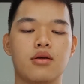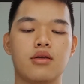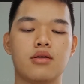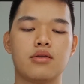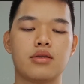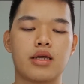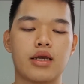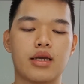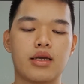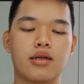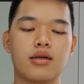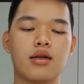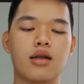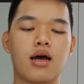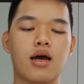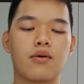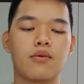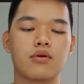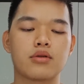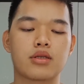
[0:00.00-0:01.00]
Then
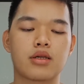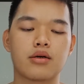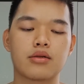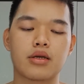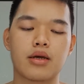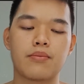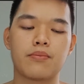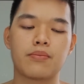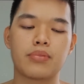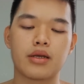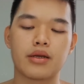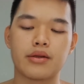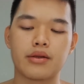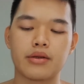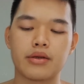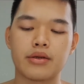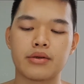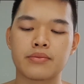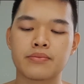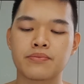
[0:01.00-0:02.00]
I will tell them
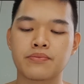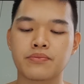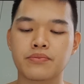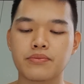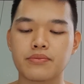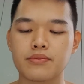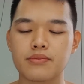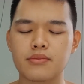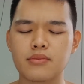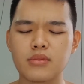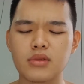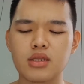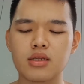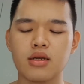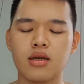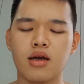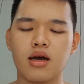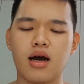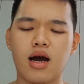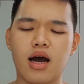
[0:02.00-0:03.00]
plainly,
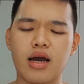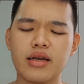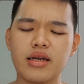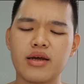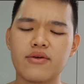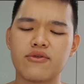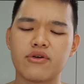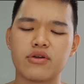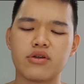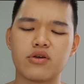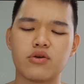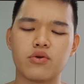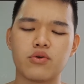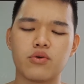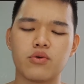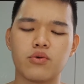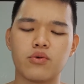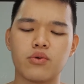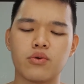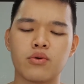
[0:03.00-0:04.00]
I never knew
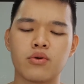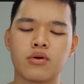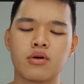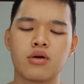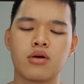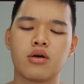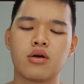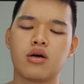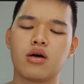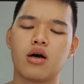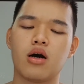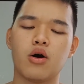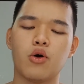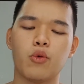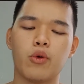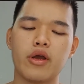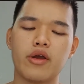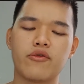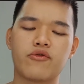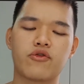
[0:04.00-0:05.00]
you.
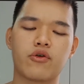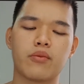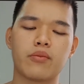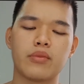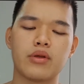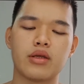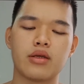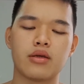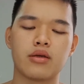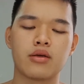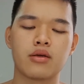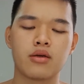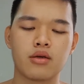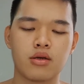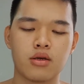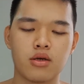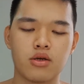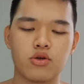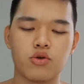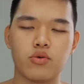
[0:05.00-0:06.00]
Away from me,
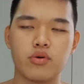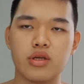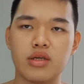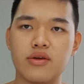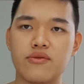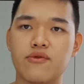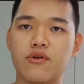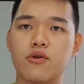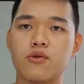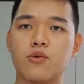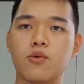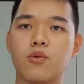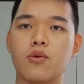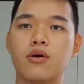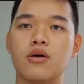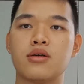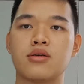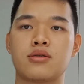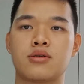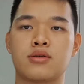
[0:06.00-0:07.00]
you
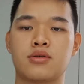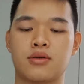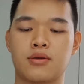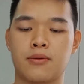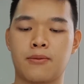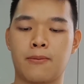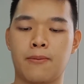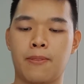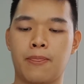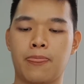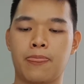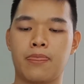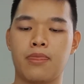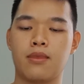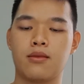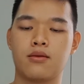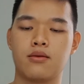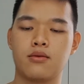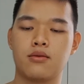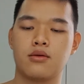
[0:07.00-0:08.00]
evildoers.
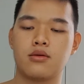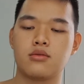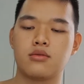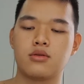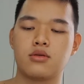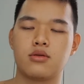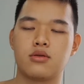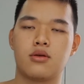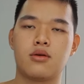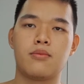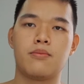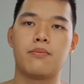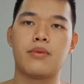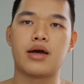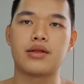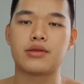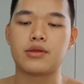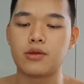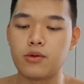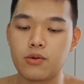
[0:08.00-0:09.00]

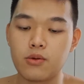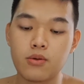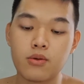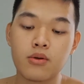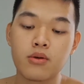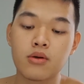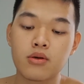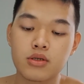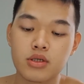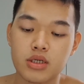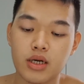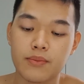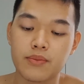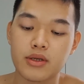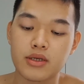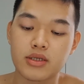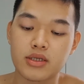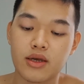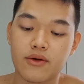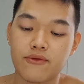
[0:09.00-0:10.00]
Matthew
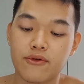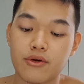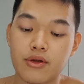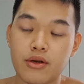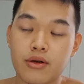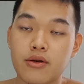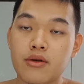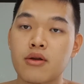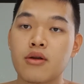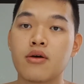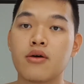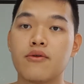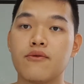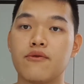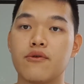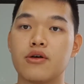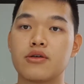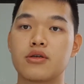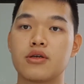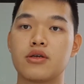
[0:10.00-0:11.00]
chapter 7,
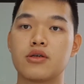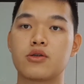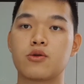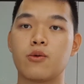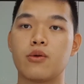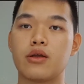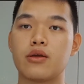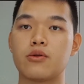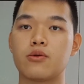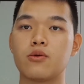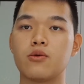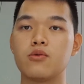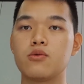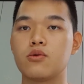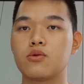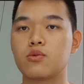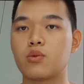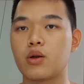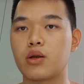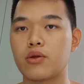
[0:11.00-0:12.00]
verses 22 to
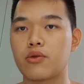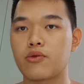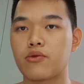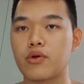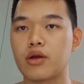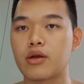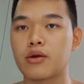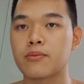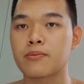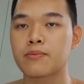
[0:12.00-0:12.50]
23.